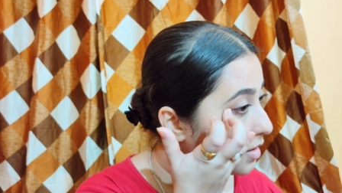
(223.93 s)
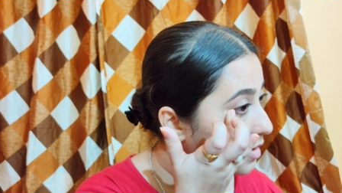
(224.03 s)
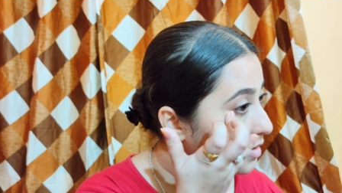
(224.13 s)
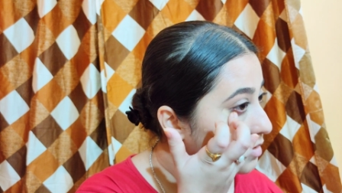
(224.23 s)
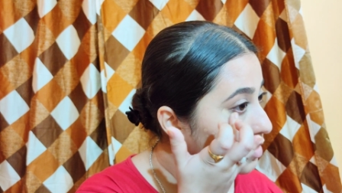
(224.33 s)

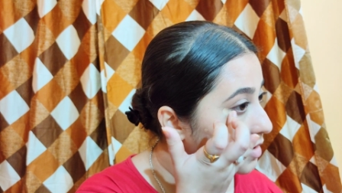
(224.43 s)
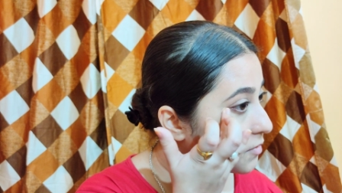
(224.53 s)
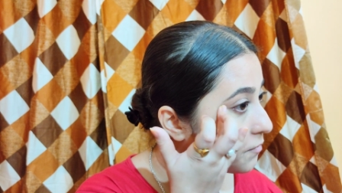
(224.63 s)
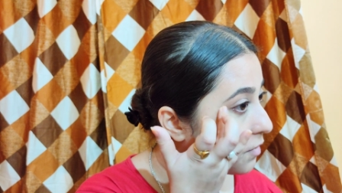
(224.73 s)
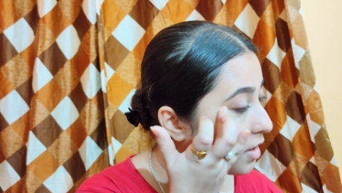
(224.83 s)
It's
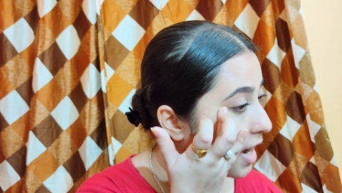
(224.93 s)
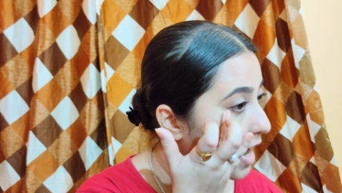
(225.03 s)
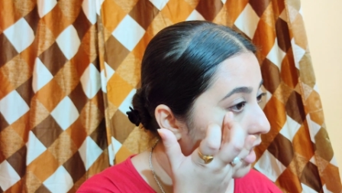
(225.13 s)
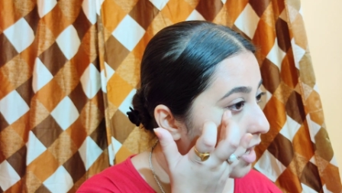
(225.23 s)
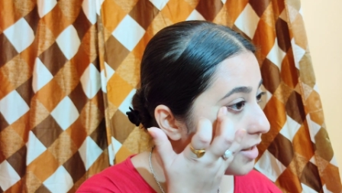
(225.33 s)
just for
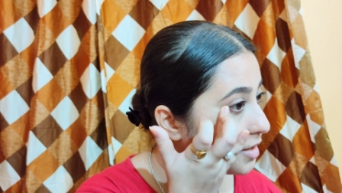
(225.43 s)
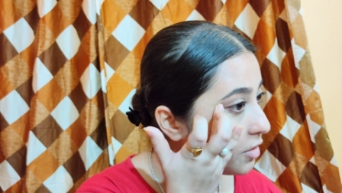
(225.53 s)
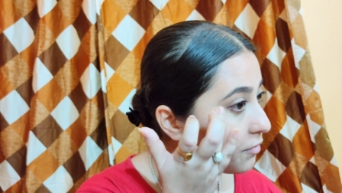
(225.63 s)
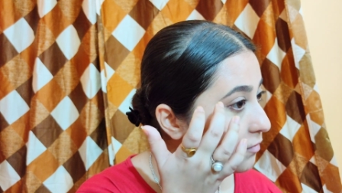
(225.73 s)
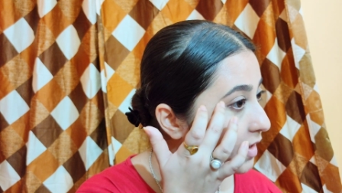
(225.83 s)
highlighting
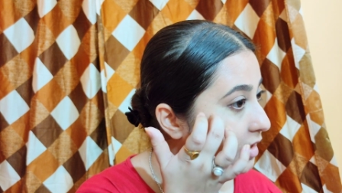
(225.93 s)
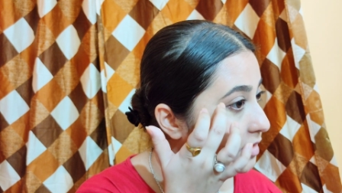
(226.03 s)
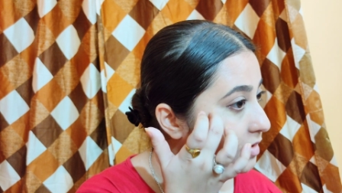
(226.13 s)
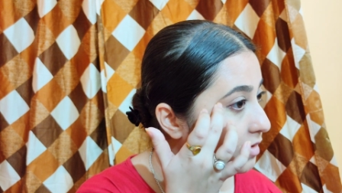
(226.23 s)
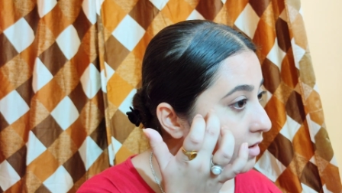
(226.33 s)
your
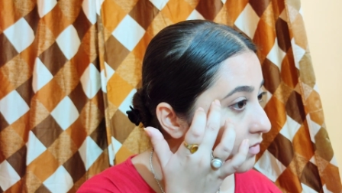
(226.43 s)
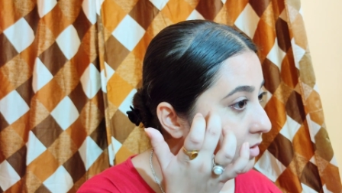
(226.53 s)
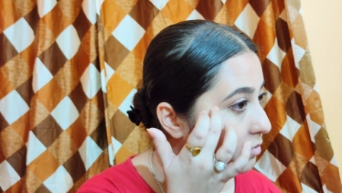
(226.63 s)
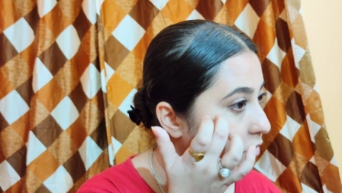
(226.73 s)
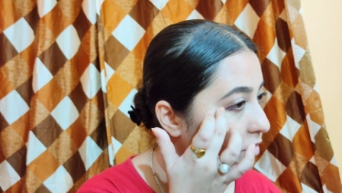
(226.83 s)
face and
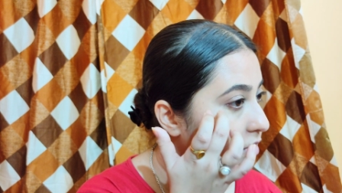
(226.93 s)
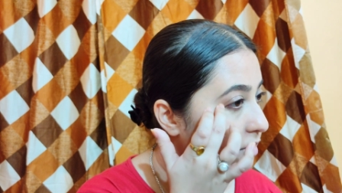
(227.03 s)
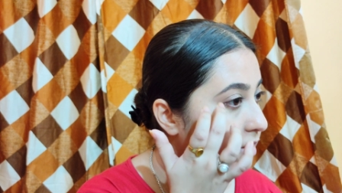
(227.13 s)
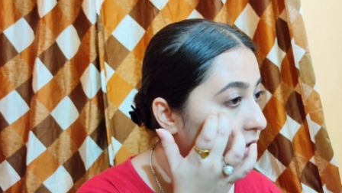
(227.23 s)
nothing more.